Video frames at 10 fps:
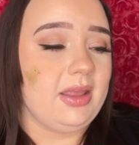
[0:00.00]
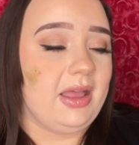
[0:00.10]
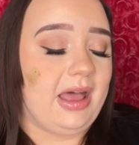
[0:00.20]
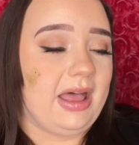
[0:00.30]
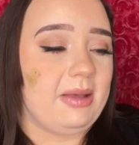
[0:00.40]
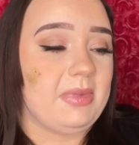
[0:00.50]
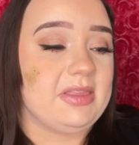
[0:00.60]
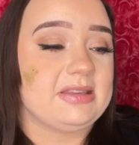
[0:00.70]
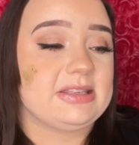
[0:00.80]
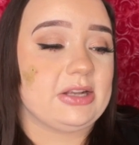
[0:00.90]
And
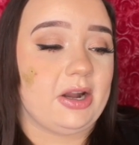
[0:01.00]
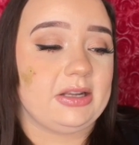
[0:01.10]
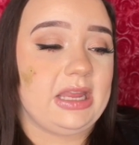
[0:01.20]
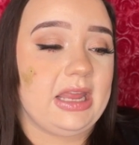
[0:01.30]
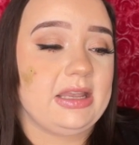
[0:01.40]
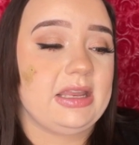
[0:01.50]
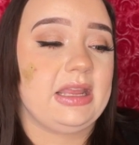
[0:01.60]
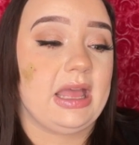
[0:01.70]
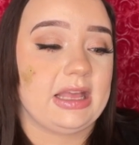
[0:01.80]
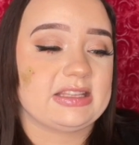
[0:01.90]
this is Hard
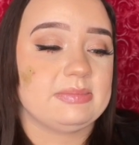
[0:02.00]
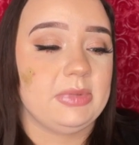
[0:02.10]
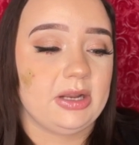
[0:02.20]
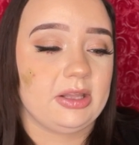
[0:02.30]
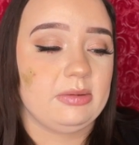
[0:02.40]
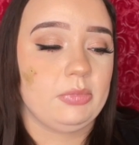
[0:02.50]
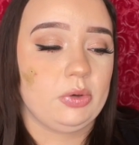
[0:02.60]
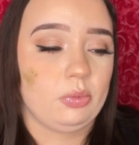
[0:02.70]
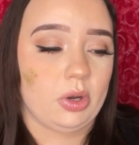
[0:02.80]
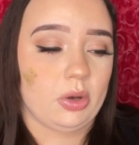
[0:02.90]
Candy X Marilyn
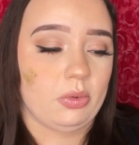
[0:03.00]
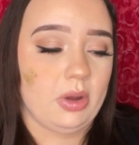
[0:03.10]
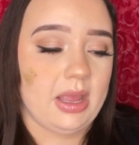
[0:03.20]
Monroe,